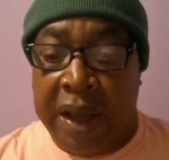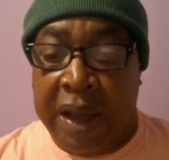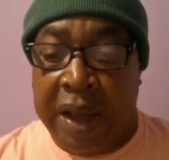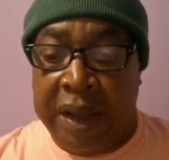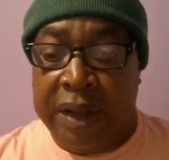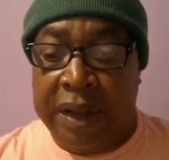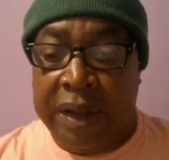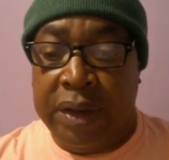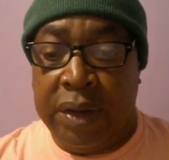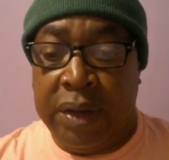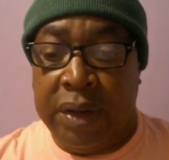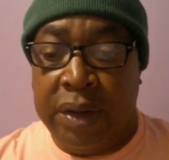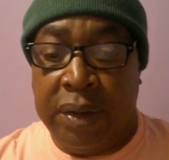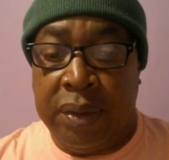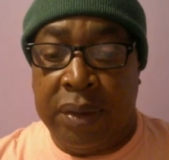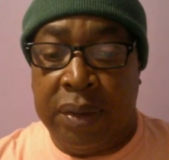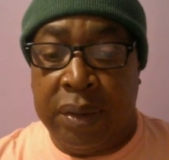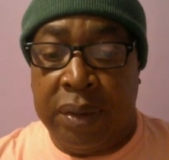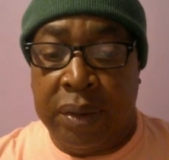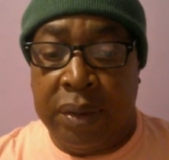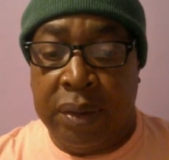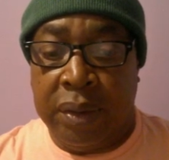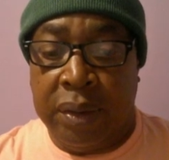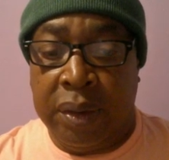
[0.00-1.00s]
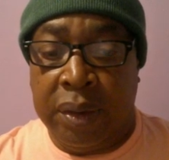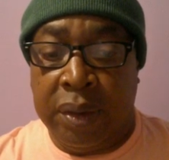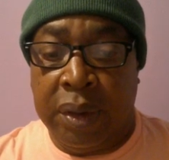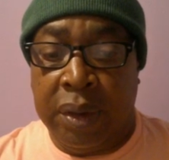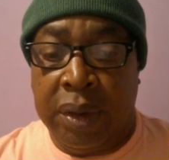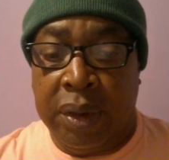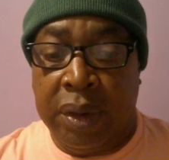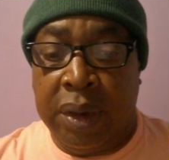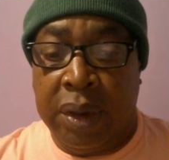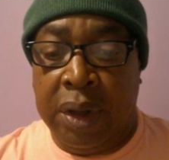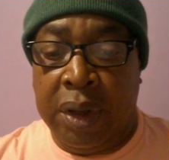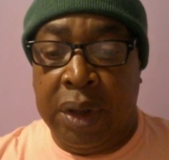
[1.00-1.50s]
And
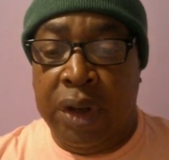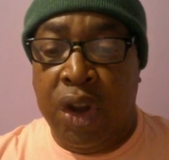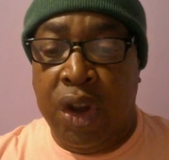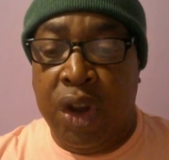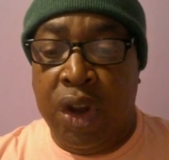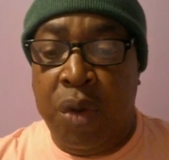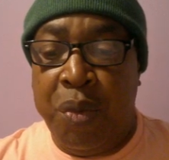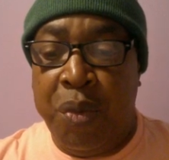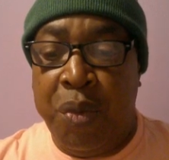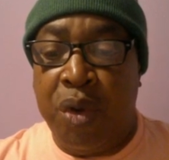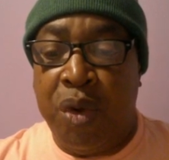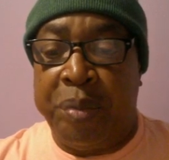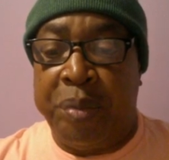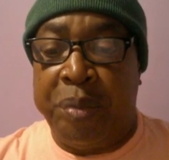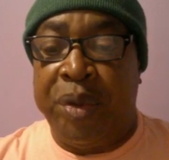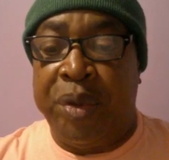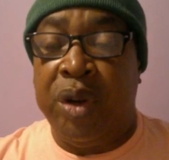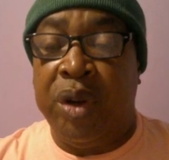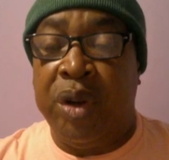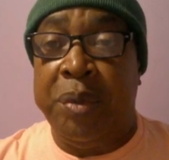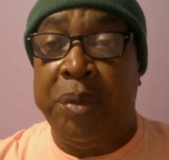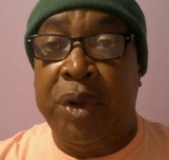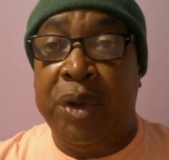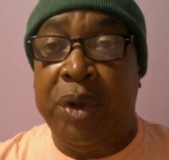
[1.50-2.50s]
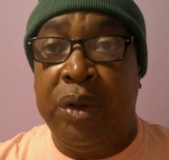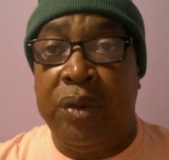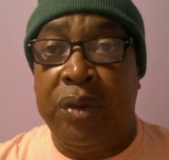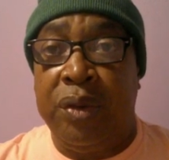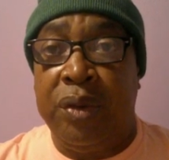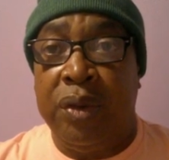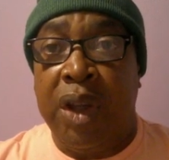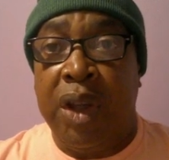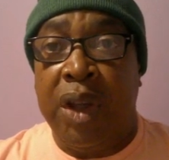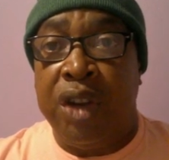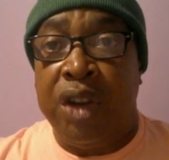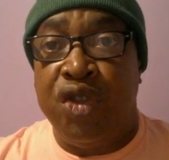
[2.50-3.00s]
no more
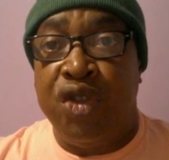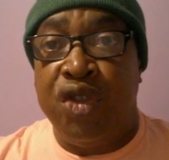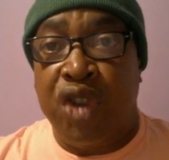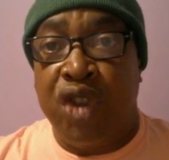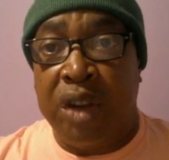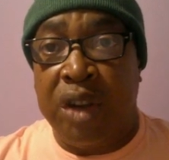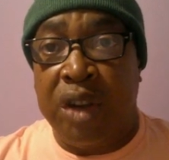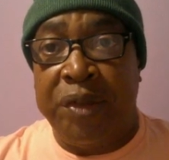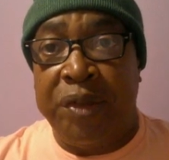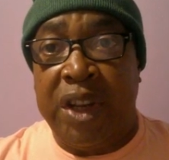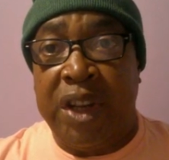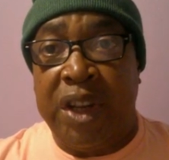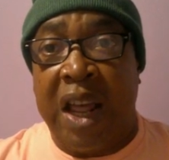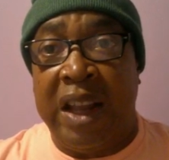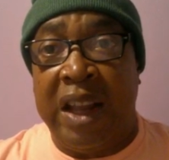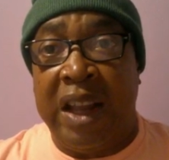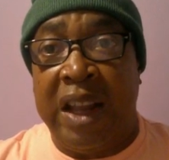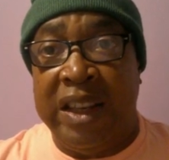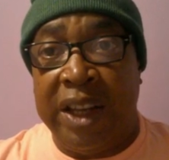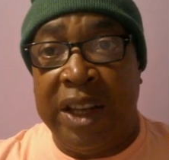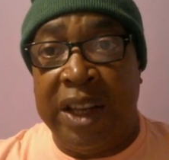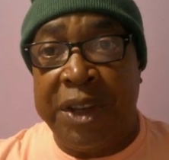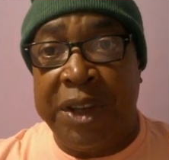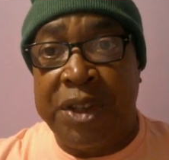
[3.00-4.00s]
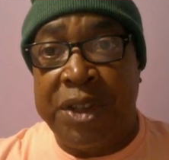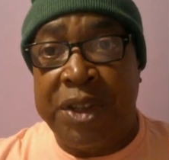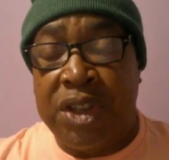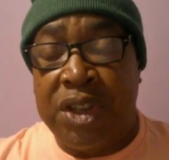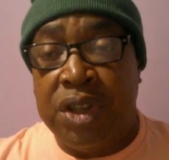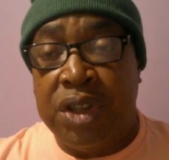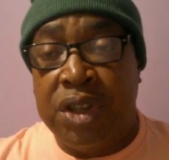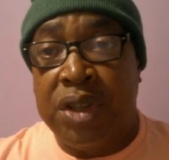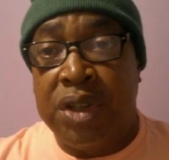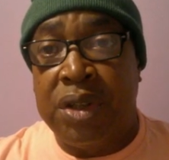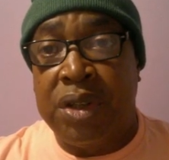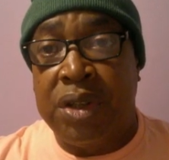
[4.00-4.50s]
permanent driving
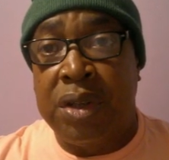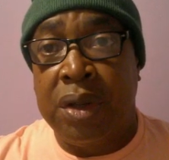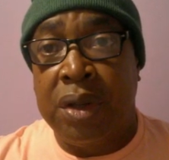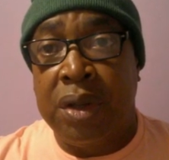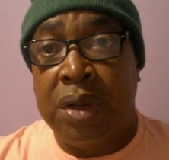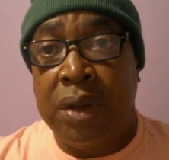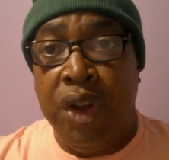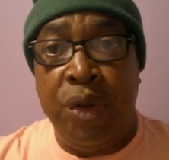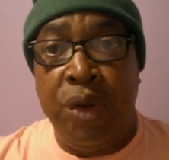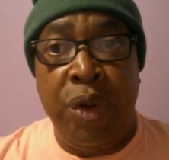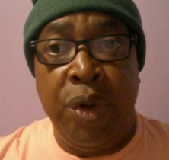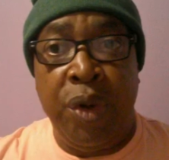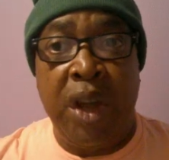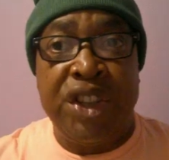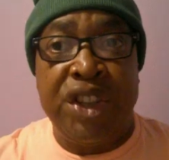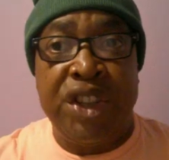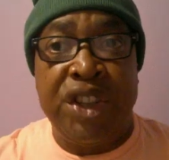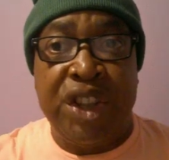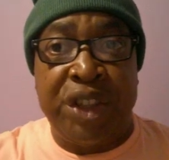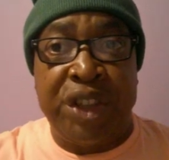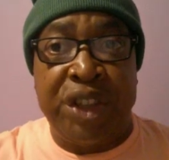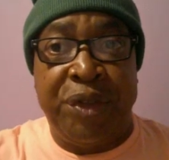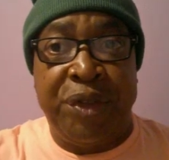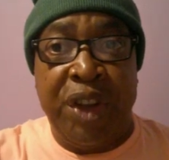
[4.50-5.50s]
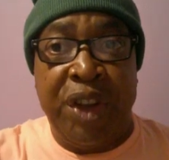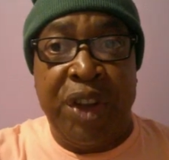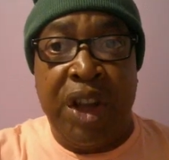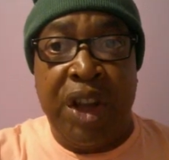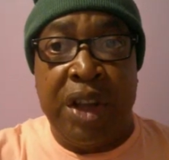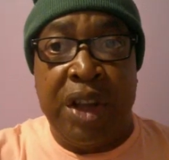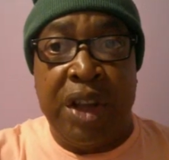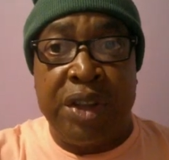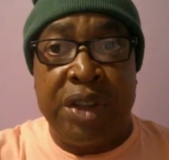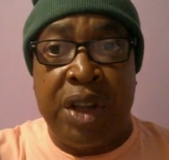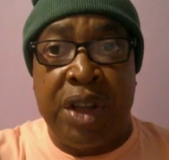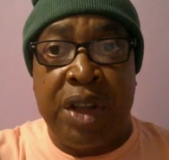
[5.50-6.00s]
license. No such
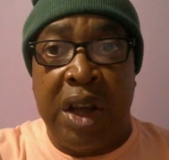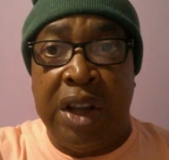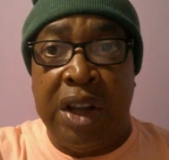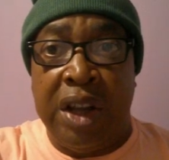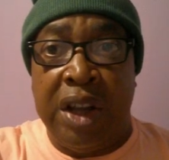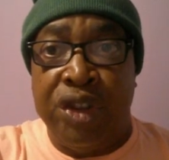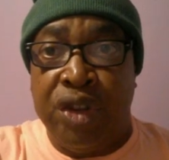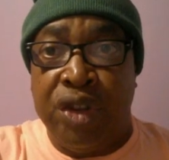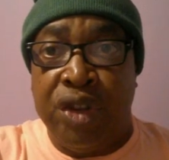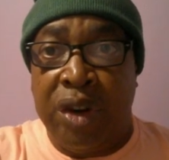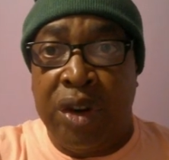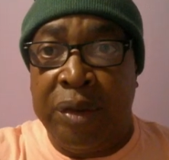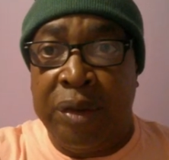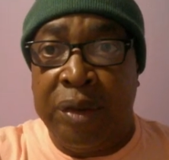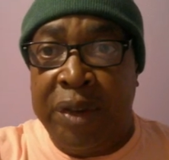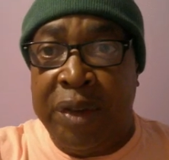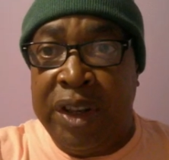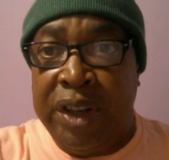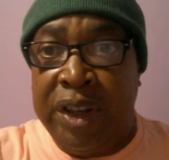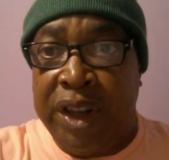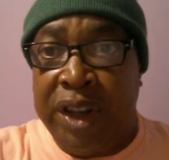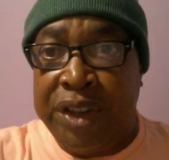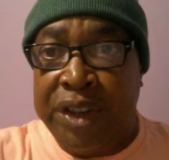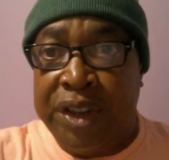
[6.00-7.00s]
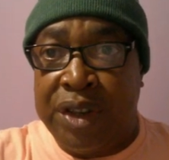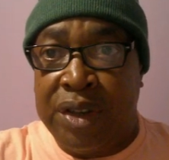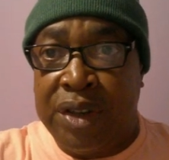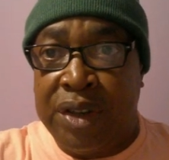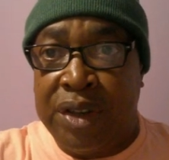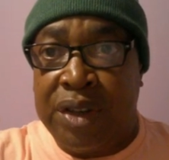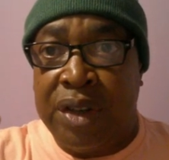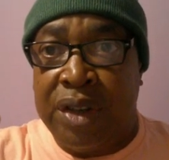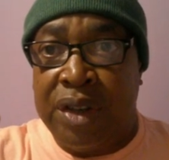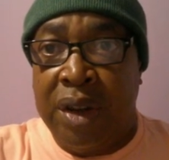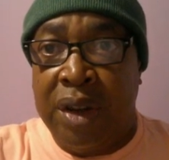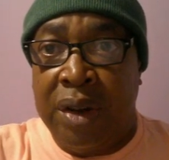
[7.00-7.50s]
thing as a driving
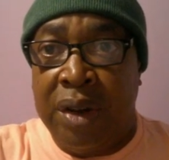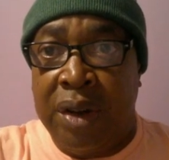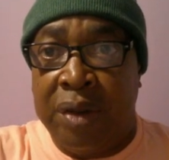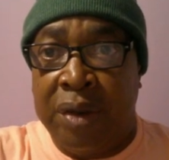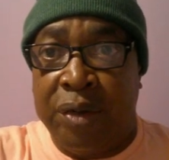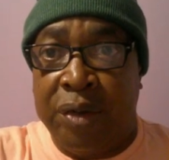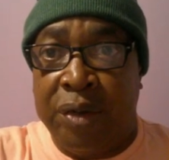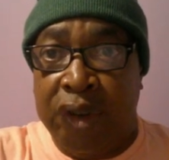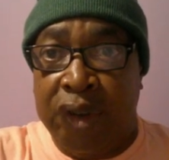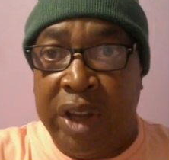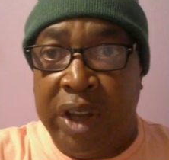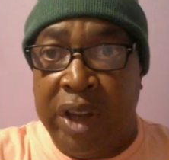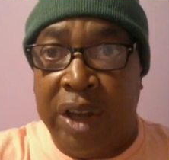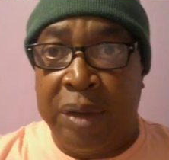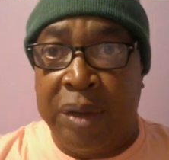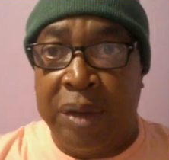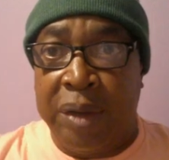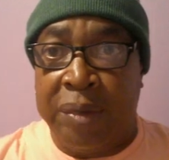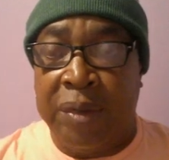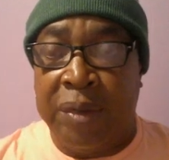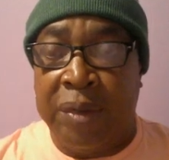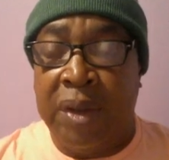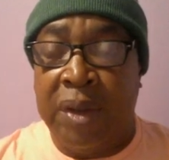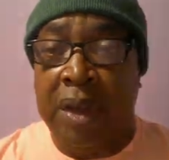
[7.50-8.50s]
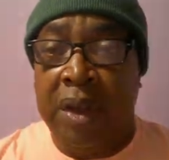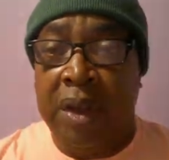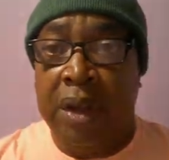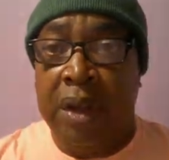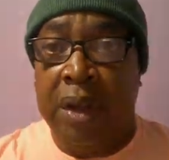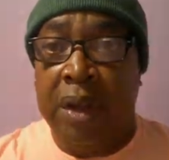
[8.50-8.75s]
license for life.